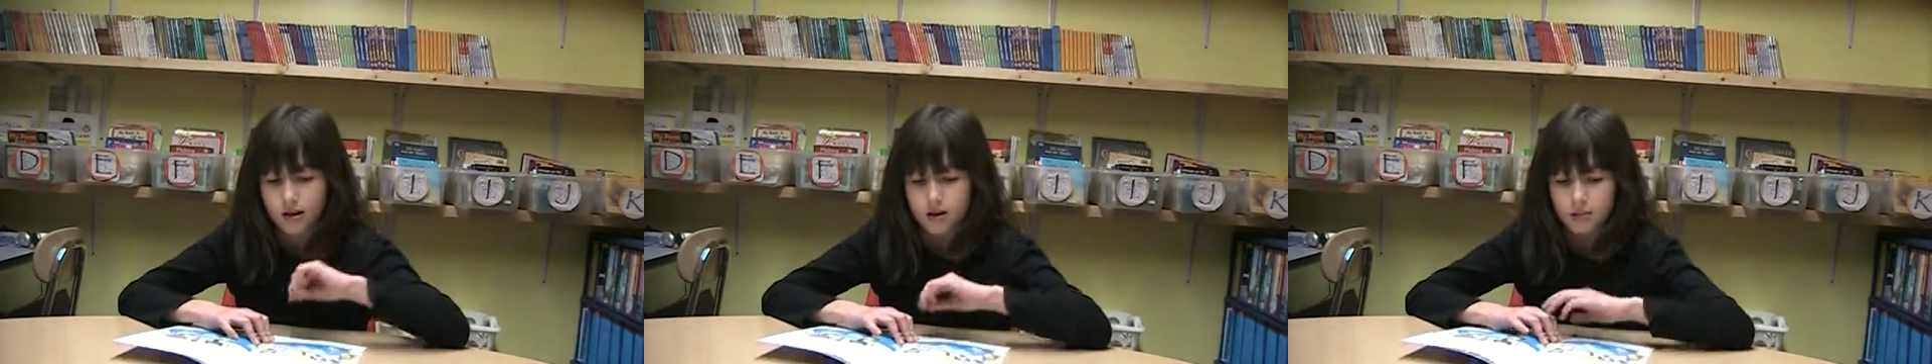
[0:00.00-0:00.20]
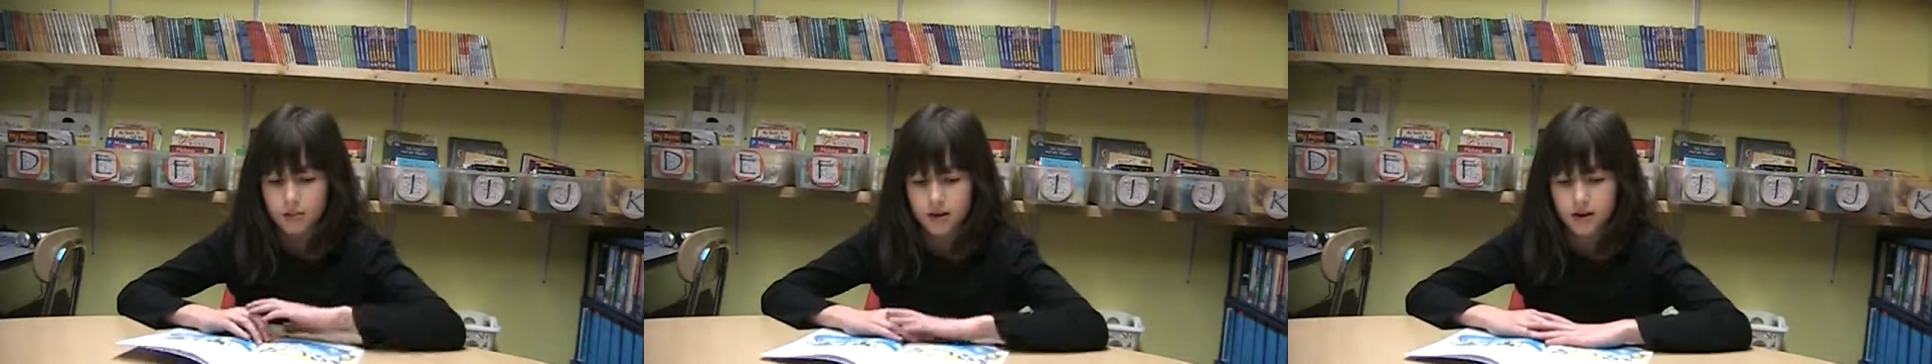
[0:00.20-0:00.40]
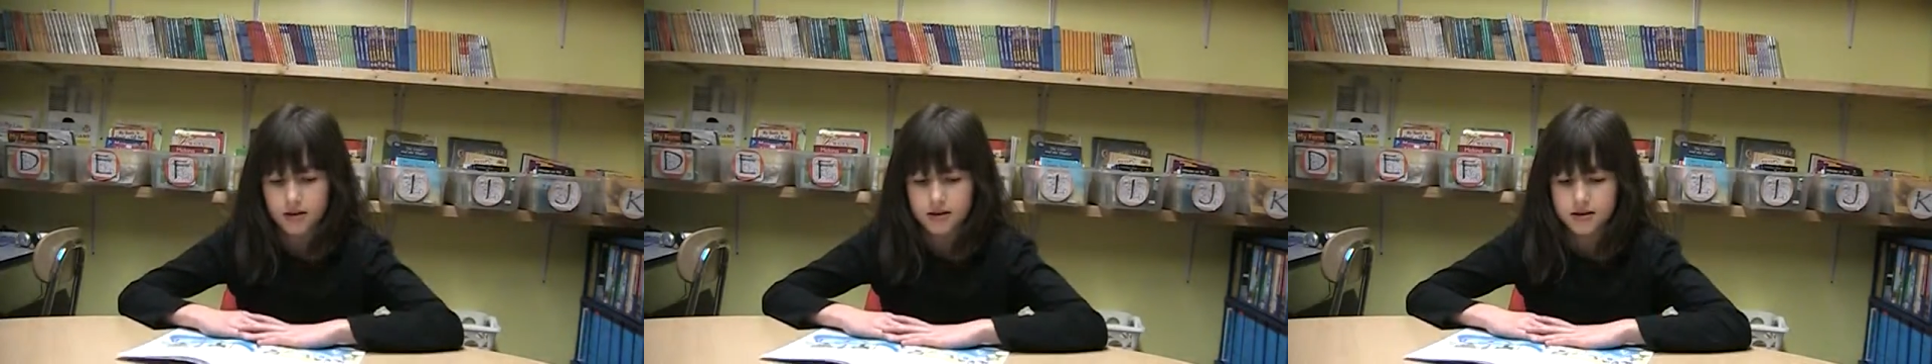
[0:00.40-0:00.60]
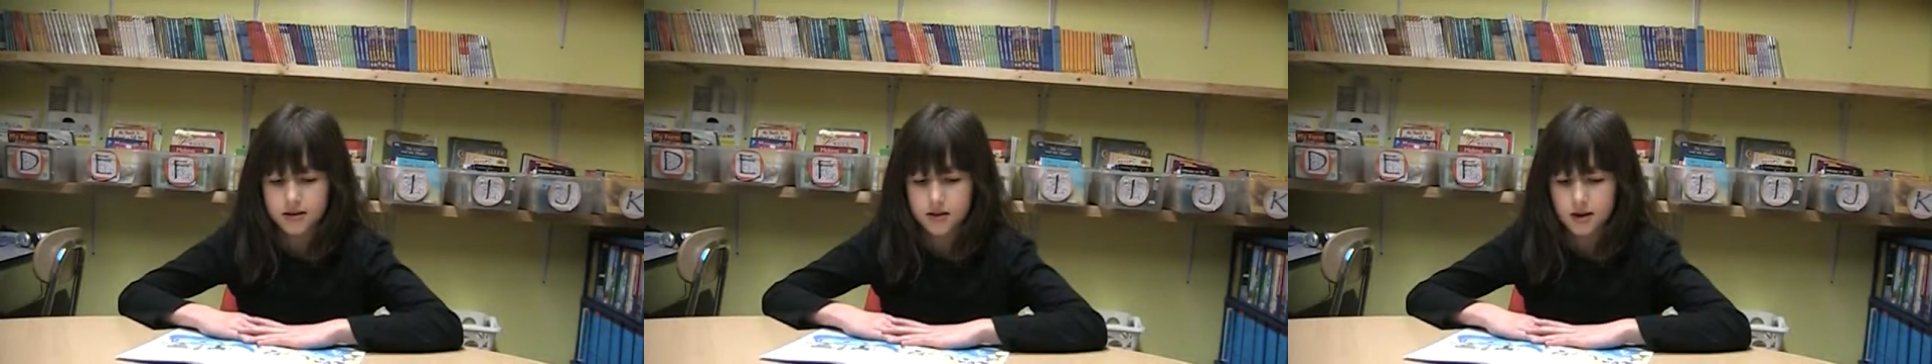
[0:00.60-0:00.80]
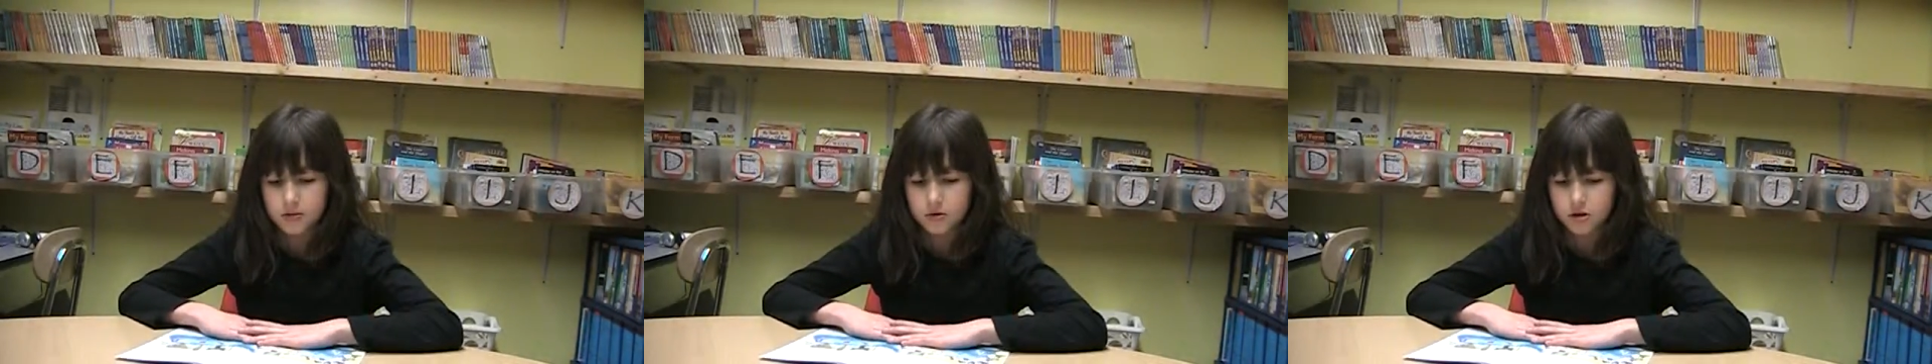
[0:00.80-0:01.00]
Pete's
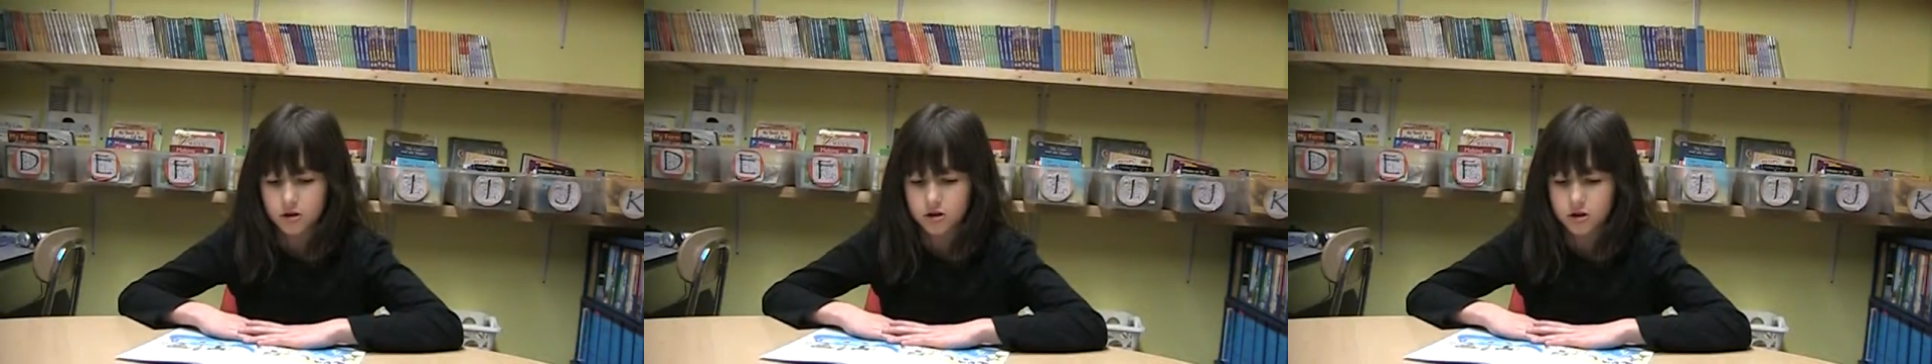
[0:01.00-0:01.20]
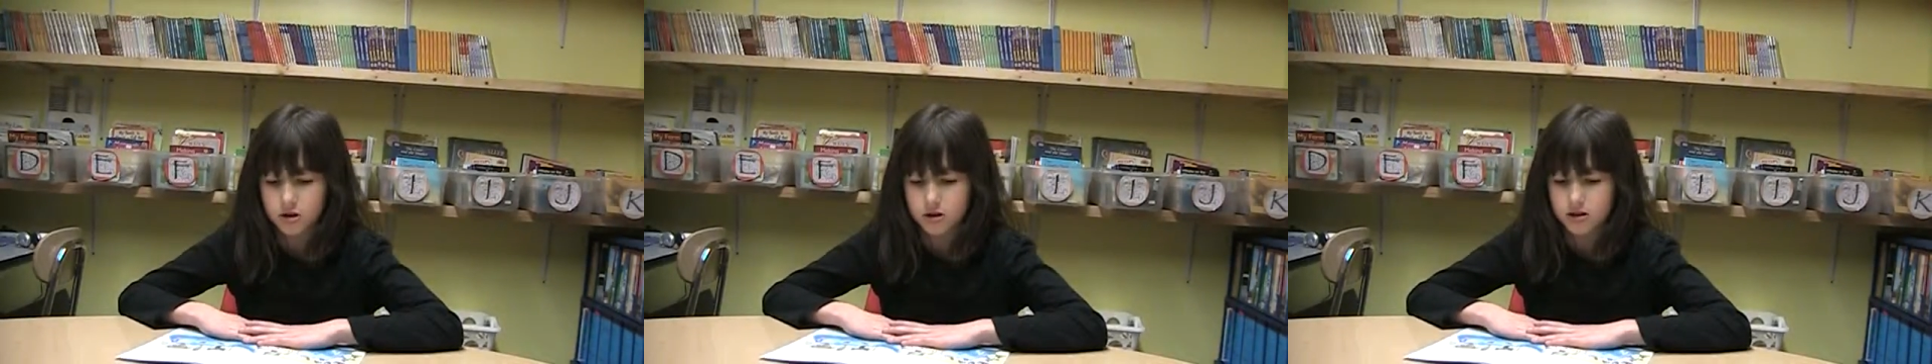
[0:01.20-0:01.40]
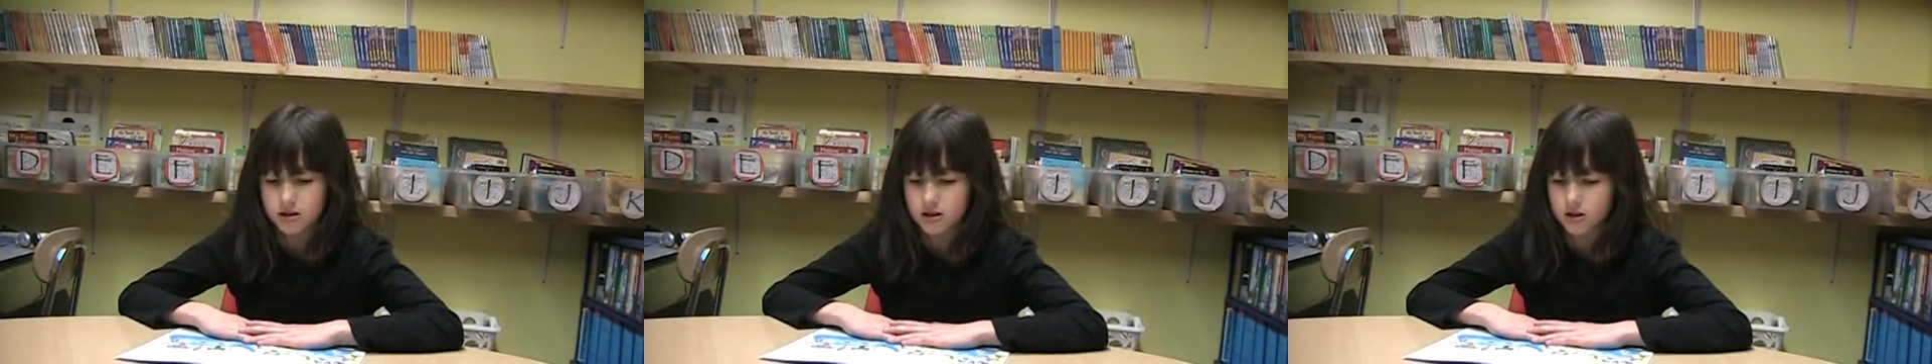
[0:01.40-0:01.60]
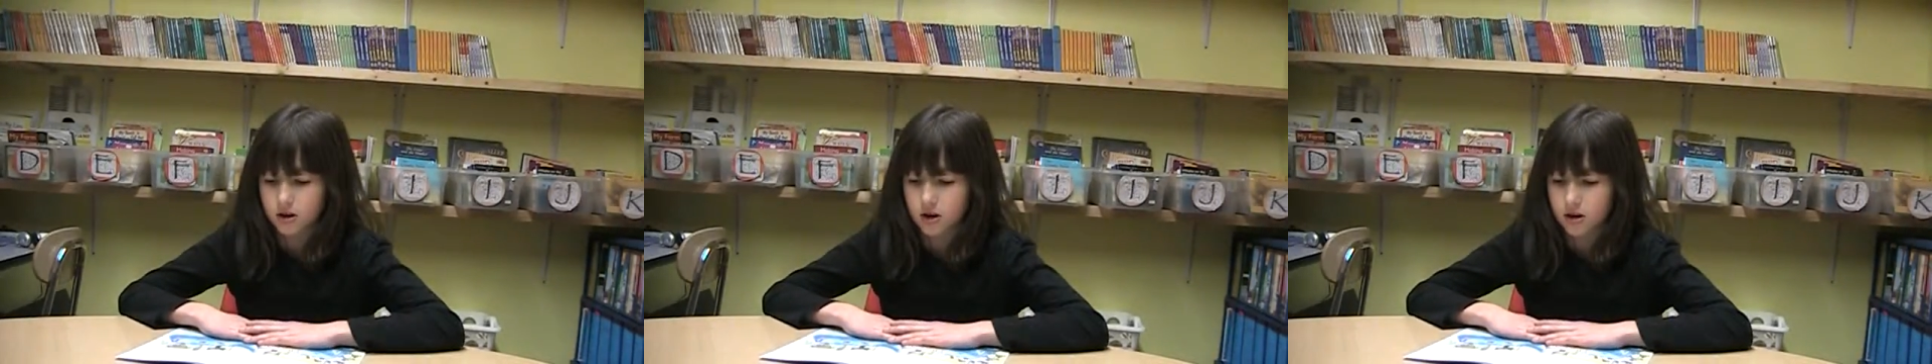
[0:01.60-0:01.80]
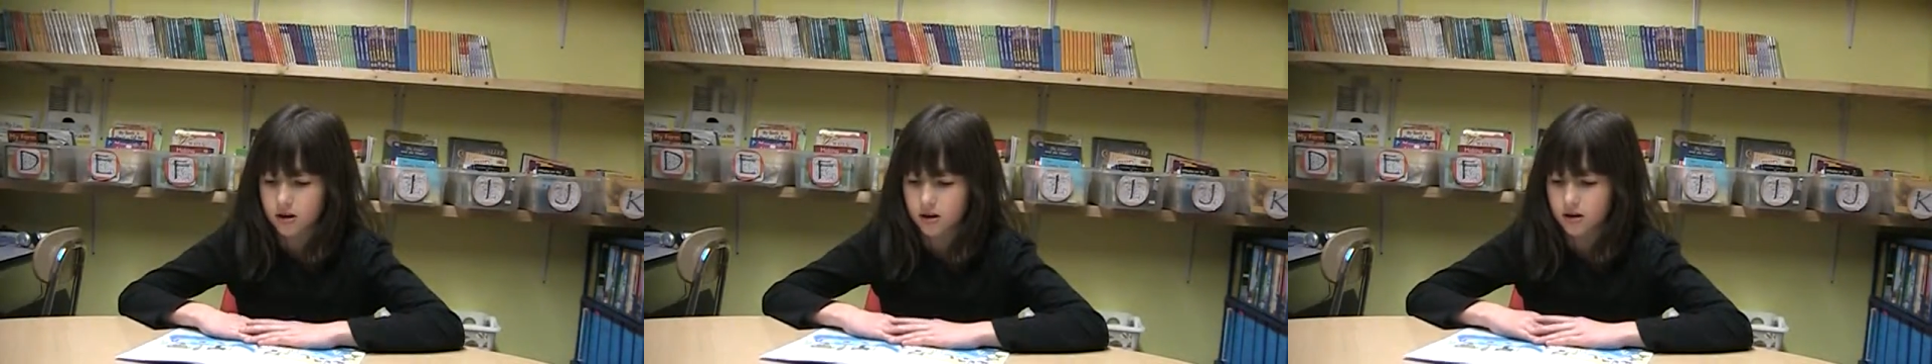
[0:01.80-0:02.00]
sandwich is
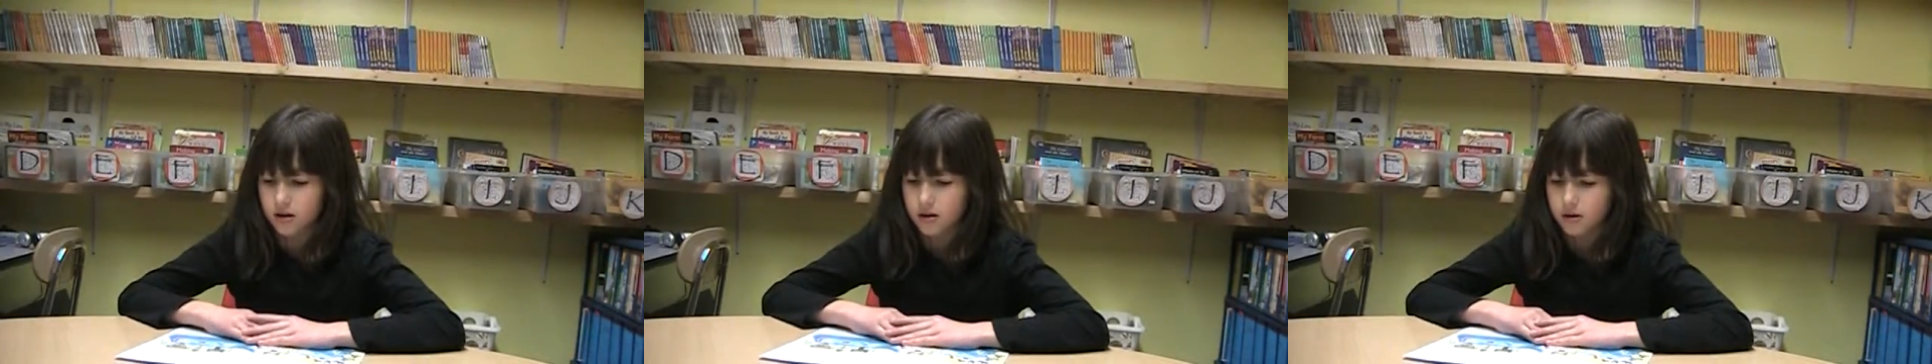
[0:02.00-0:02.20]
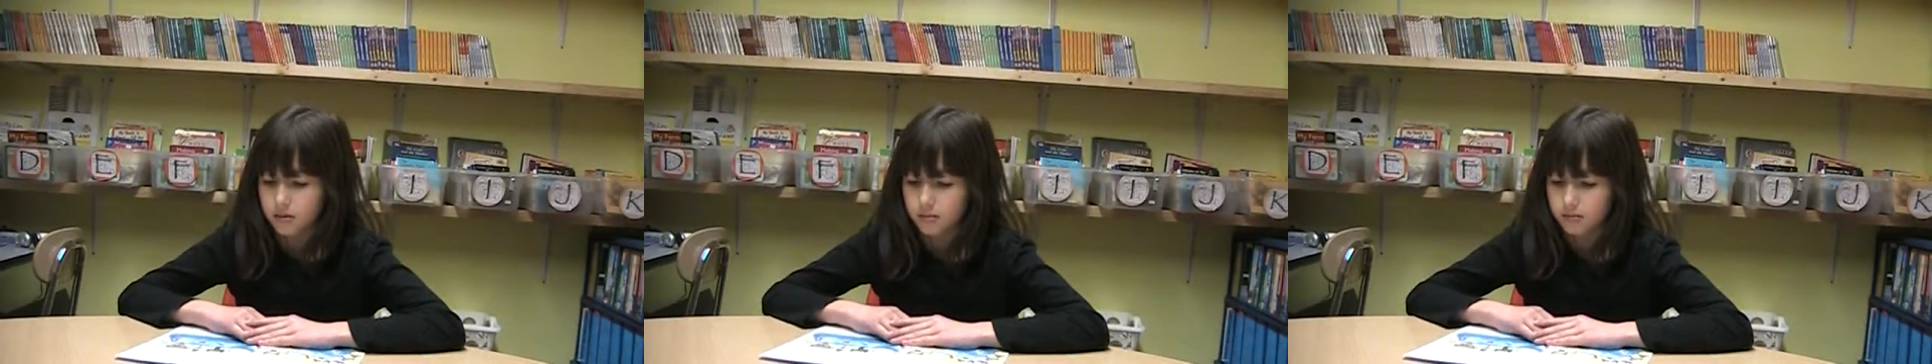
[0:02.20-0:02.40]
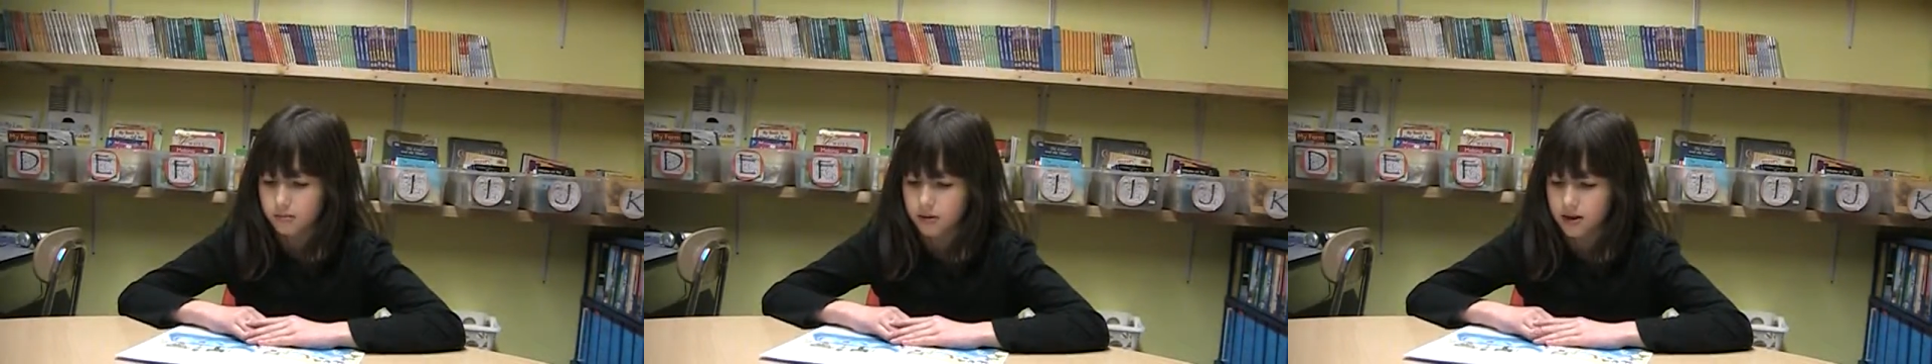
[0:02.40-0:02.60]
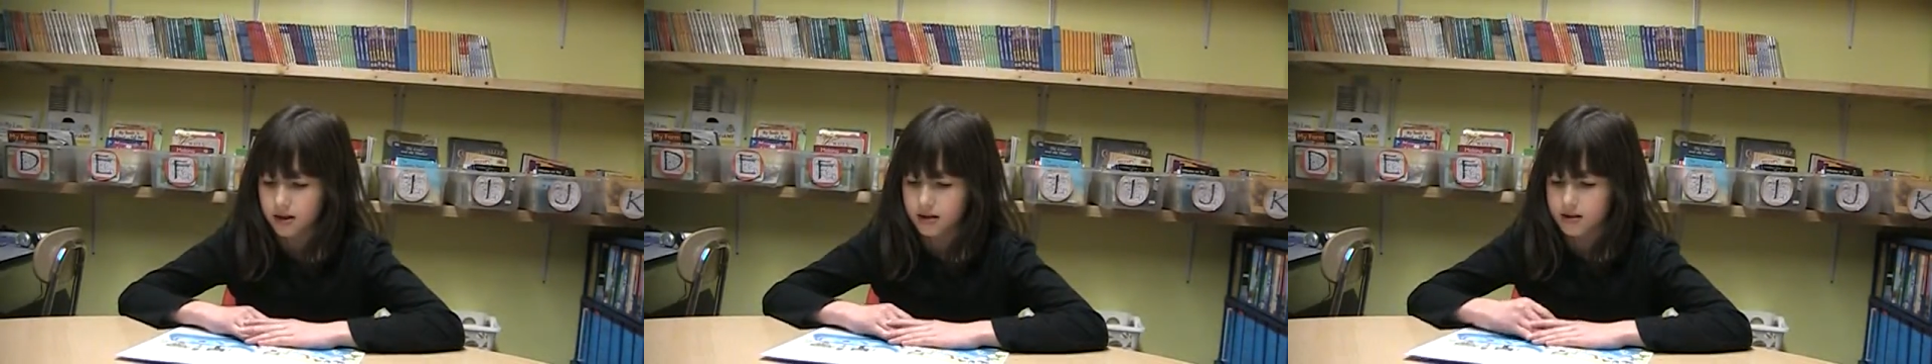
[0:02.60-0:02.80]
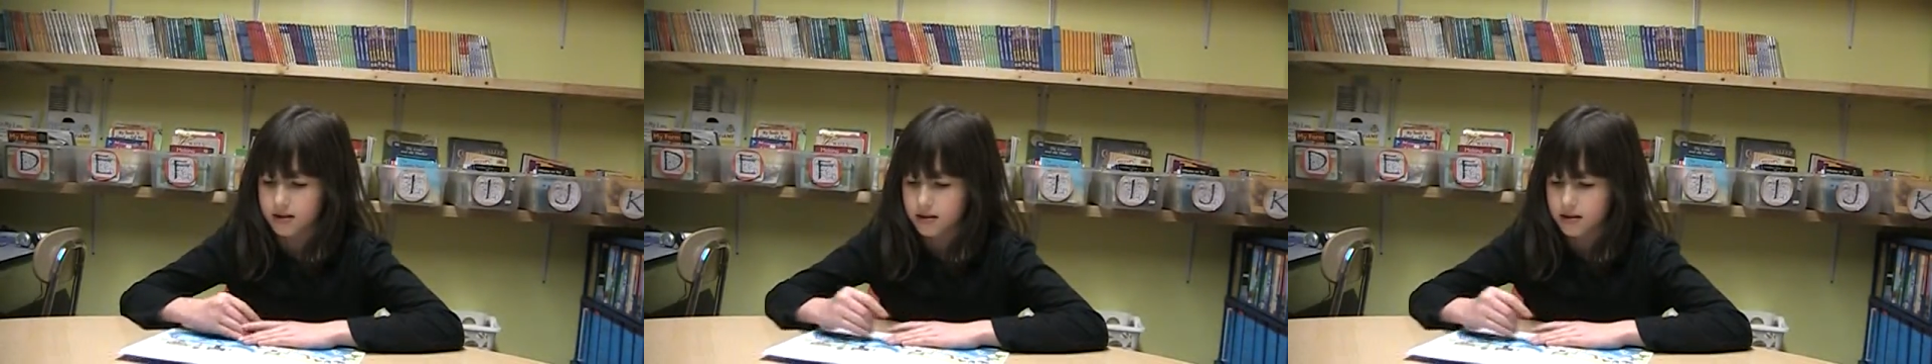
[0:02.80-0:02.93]
good. Pete's